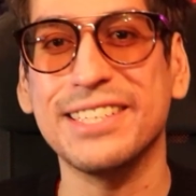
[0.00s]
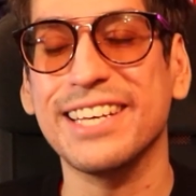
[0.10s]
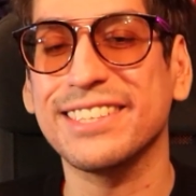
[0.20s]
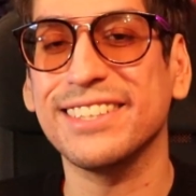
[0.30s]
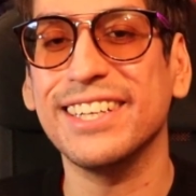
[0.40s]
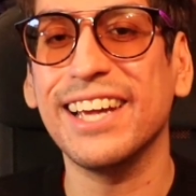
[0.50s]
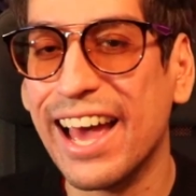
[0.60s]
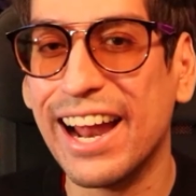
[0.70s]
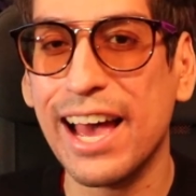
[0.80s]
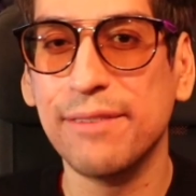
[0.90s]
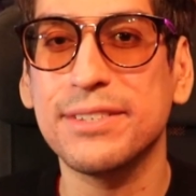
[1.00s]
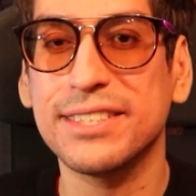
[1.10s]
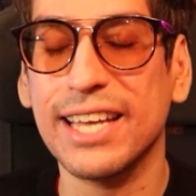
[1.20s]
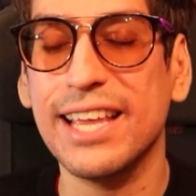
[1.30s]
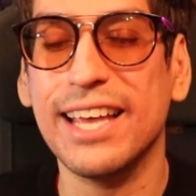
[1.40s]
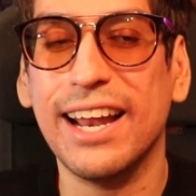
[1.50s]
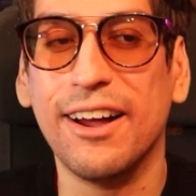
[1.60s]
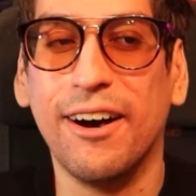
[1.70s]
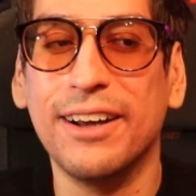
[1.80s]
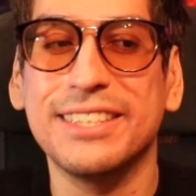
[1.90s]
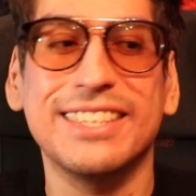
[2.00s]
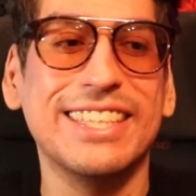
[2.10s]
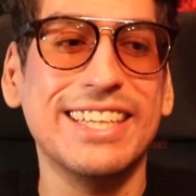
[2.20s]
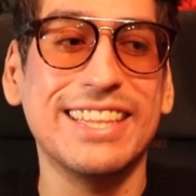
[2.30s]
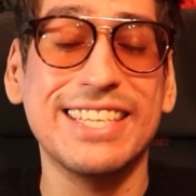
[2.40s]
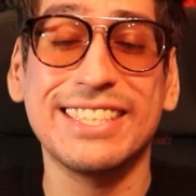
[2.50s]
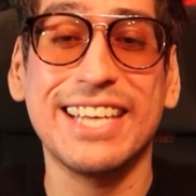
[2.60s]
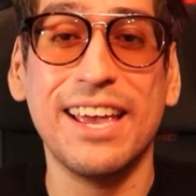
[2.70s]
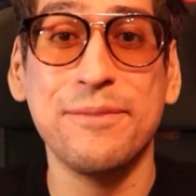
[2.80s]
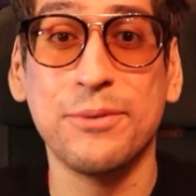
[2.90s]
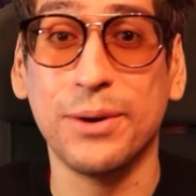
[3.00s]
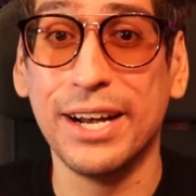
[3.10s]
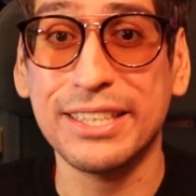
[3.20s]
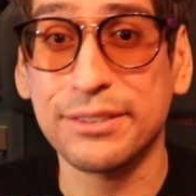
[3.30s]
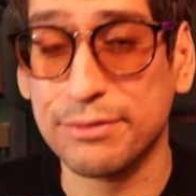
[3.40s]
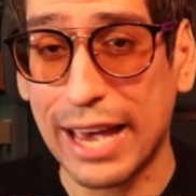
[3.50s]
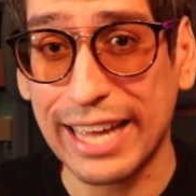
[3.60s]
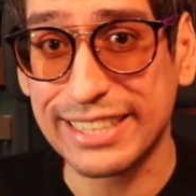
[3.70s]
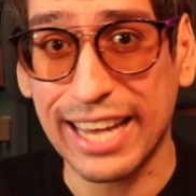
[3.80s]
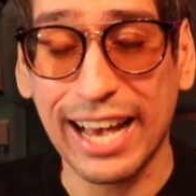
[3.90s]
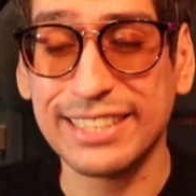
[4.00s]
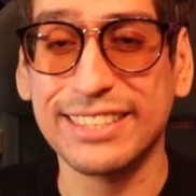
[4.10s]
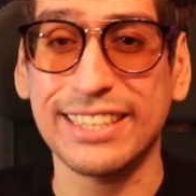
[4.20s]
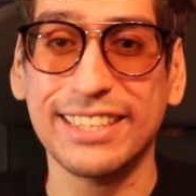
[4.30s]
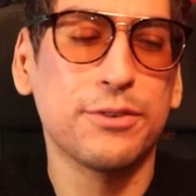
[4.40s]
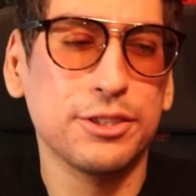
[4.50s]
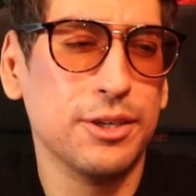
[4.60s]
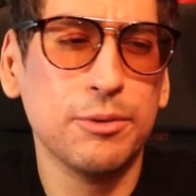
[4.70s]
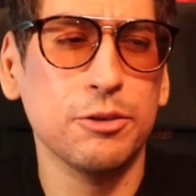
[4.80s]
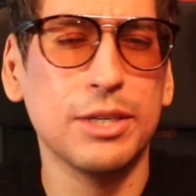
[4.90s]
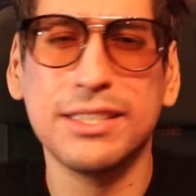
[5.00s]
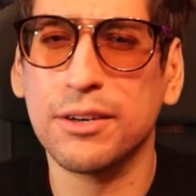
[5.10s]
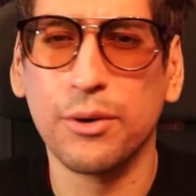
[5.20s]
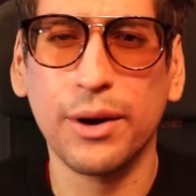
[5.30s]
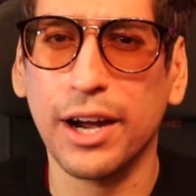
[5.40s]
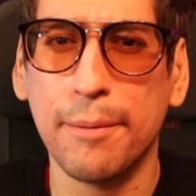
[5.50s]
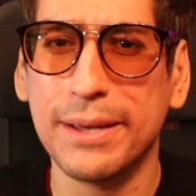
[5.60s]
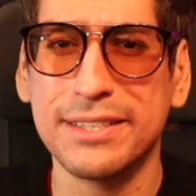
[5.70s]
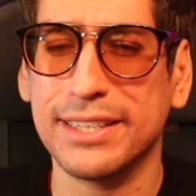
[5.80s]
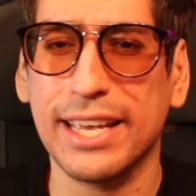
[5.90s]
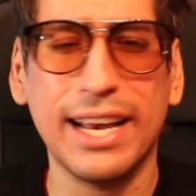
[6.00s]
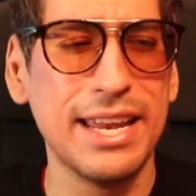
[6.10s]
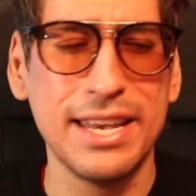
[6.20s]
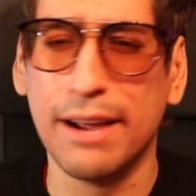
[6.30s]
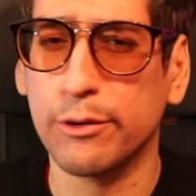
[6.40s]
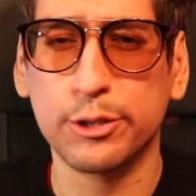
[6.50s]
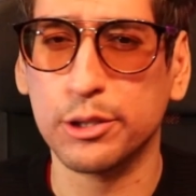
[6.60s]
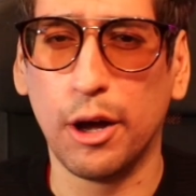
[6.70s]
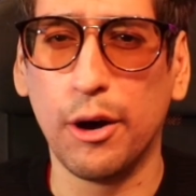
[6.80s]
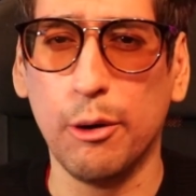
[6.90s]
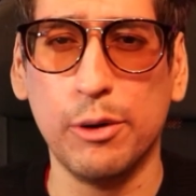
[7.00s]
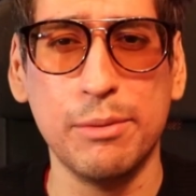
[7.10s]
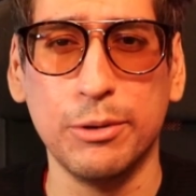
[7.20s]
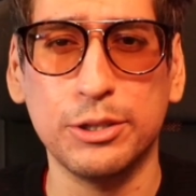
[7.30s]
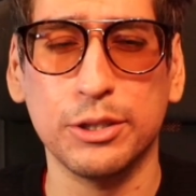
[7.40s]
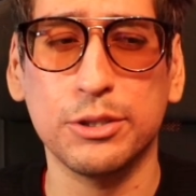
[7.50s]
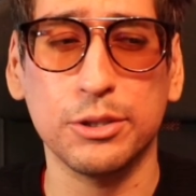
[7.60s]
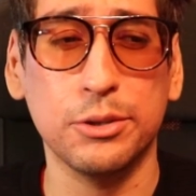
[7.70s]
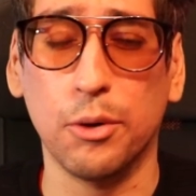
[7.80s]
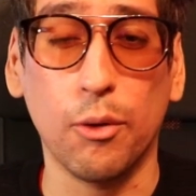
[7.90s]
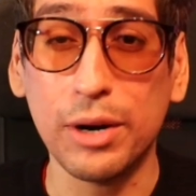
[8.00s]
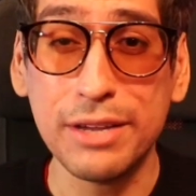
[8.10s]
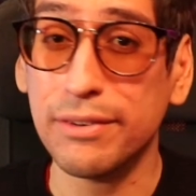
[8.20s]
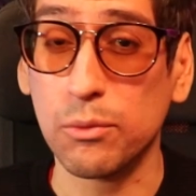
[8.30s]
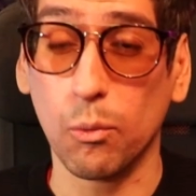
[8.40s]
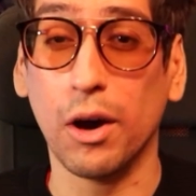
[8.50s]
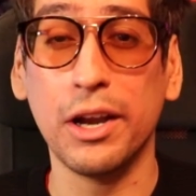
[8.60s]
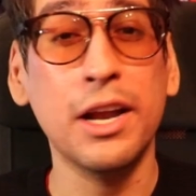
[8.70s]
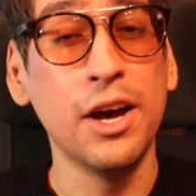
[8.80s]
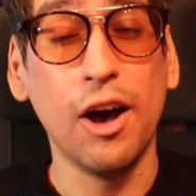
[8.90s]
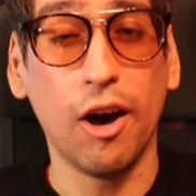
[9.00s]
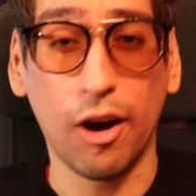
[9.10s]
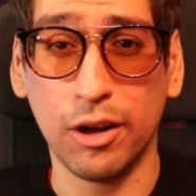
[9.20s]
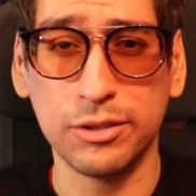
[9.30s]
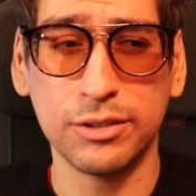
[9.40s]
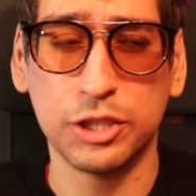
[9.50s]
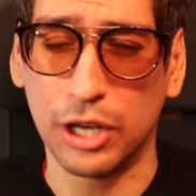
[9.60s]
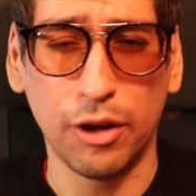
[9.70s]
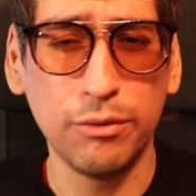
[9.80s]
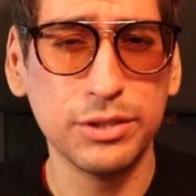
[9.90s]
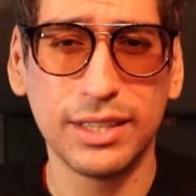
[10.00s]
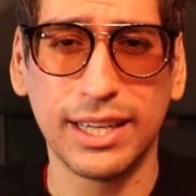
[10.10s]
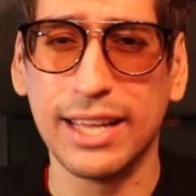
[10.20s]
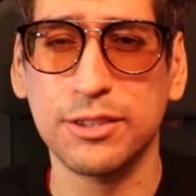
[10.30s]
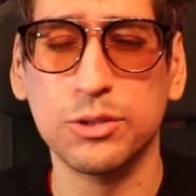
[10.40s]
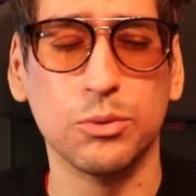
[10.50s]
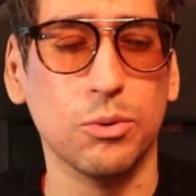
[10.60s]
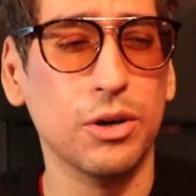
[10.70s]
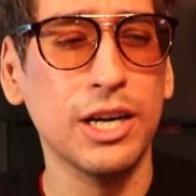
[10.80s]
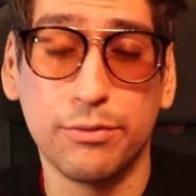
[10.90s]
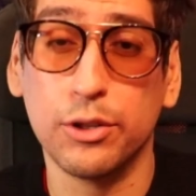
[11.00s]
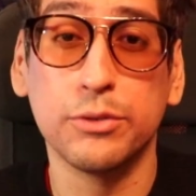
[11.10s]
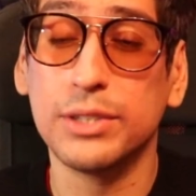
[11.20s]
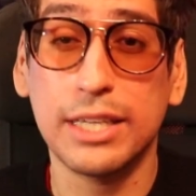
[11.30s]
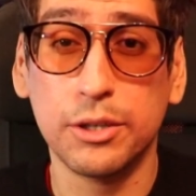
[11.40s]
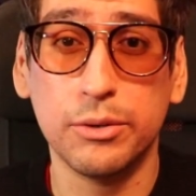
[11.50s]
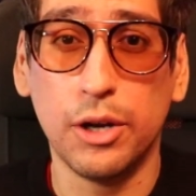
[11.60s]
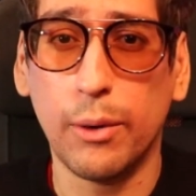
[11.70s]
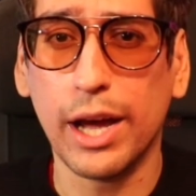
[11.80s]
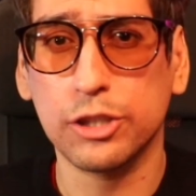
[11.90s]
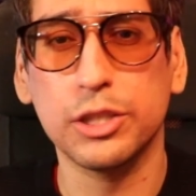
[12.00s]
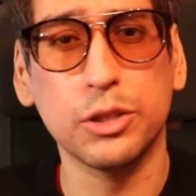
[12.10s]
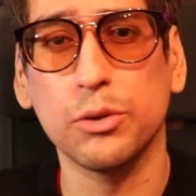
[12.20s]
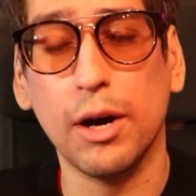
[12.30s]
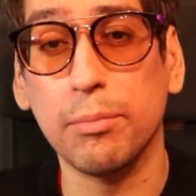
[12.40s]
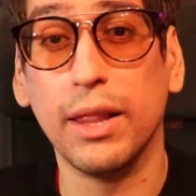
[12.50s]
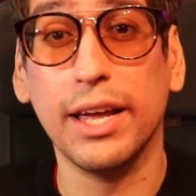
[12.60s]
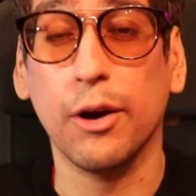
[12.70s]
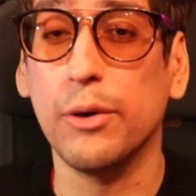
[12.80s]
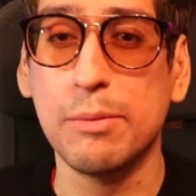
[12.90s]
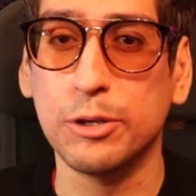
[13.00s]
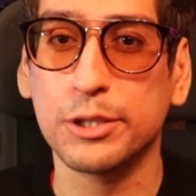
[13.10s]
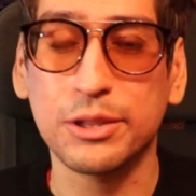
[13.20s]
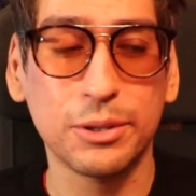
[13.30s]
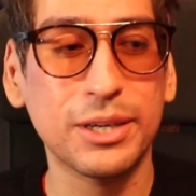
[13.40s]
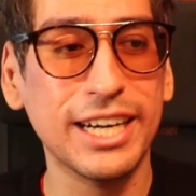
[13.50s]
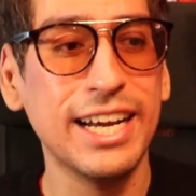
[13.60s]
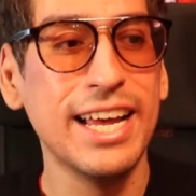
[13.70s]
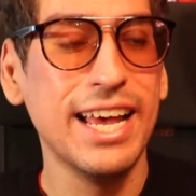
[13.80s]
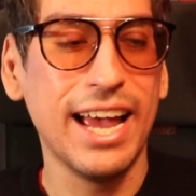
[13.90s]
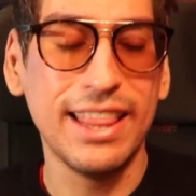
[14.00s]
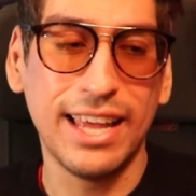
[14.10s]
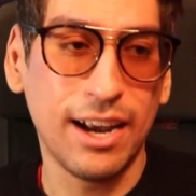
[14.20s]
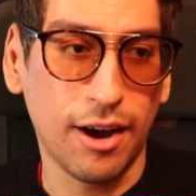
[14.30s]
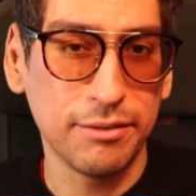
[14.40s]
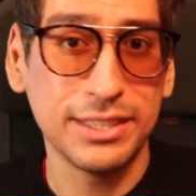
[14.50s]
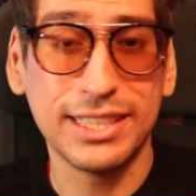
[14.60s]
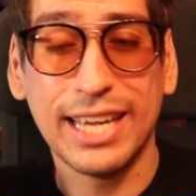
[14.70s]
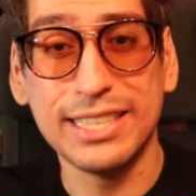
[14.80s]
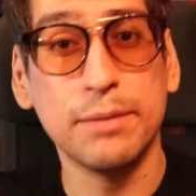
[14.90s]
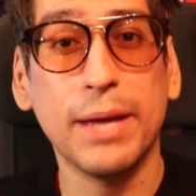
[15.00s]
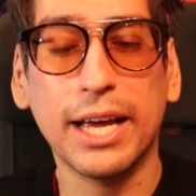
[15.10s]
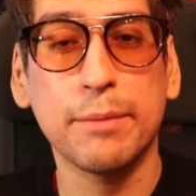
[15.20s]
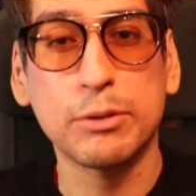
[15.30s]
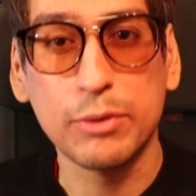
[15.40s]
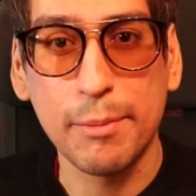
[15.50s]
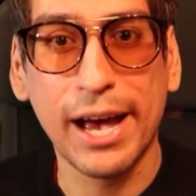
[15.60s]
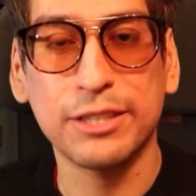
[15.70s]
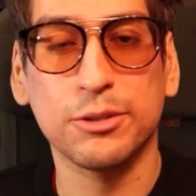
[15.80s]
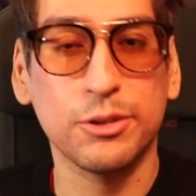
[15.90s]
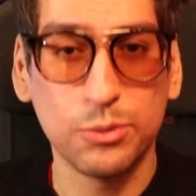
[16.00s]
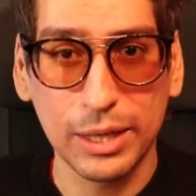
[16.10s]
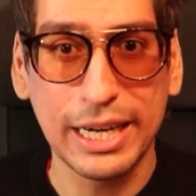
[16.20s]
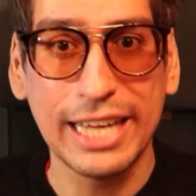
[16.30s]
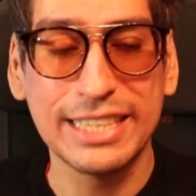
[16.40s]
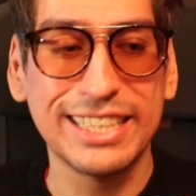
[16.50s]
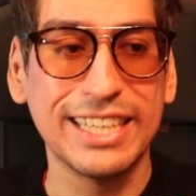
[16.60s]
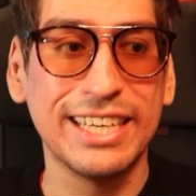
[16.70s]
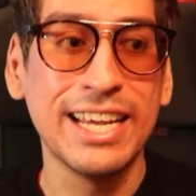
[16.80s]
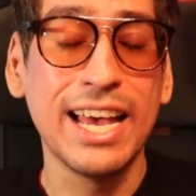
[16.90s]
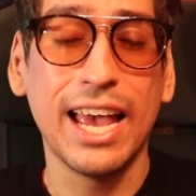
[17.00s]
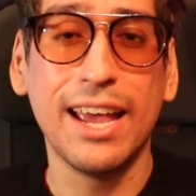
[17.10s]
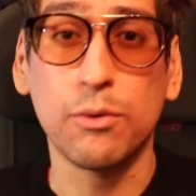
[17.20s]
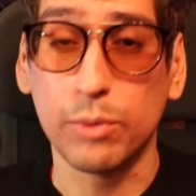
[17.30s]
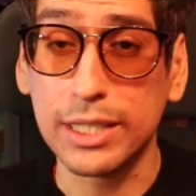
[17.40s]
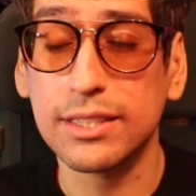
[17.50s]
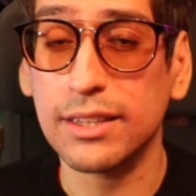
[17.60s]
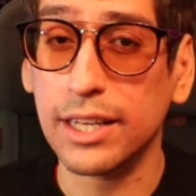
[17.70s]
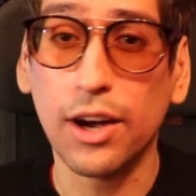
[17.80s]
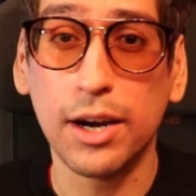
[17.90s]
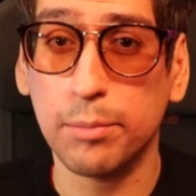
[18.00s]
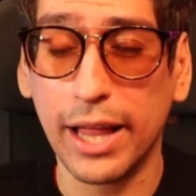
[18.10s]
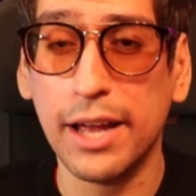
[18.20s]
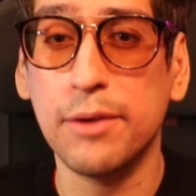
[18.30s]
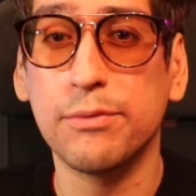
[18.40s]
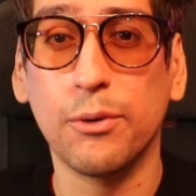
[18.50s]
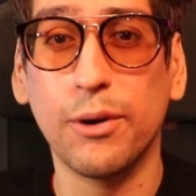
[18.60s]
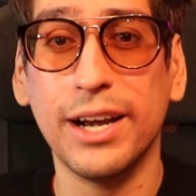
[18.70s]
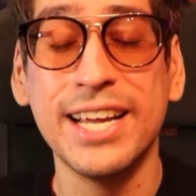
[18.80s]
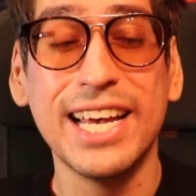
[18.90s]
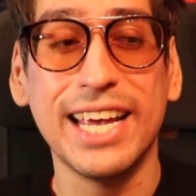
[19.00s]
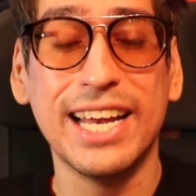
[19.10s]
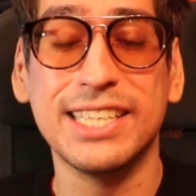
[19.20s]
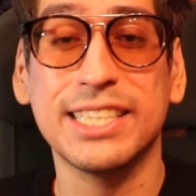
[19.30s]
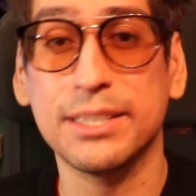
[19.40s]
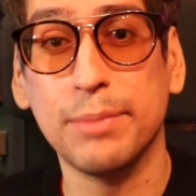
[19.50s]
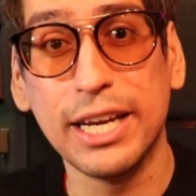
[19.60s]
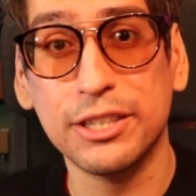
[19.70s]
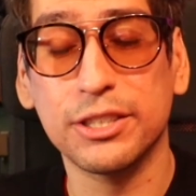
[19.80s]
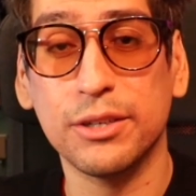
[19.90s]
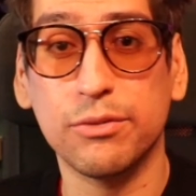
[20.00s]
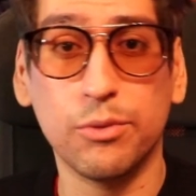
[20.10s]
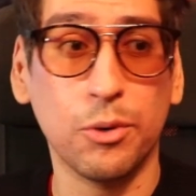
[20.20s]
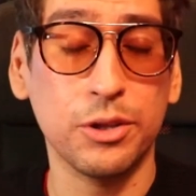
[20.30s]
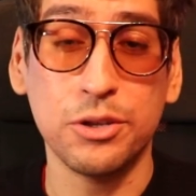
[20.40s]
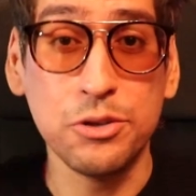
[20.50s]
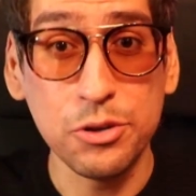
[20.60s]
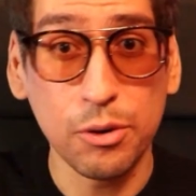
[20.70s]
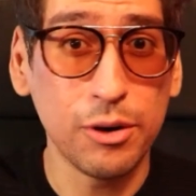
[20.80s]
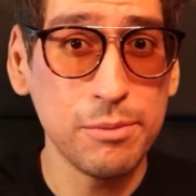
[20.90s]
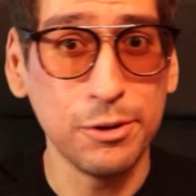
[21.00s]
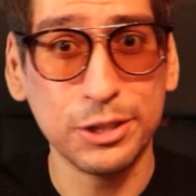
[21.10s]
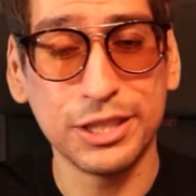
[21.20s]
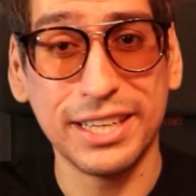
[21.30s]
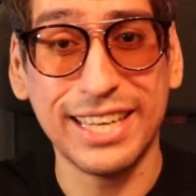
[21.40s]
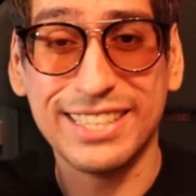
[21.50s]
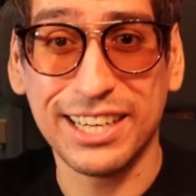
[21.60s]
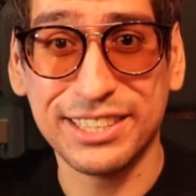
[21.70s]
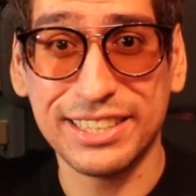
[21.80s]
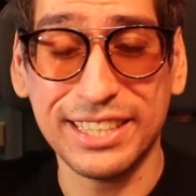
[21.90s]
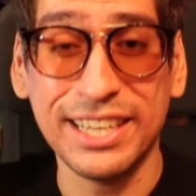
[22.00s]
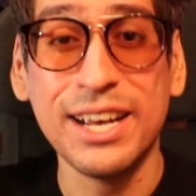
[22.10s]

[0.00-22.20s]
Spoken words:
Destiny. And I have to say that honestly, this game was fantastic. For some weird reason, growing up as a kid, I never saw Onimusha 2 or even 1 on shelves like at the store. For those of you that don't know, I actually grew up playing Onimusha 3, and then obviously I did pick up the remaster in 2019 and recently got a platinum for it in anticipation for the new Onimusha that's actually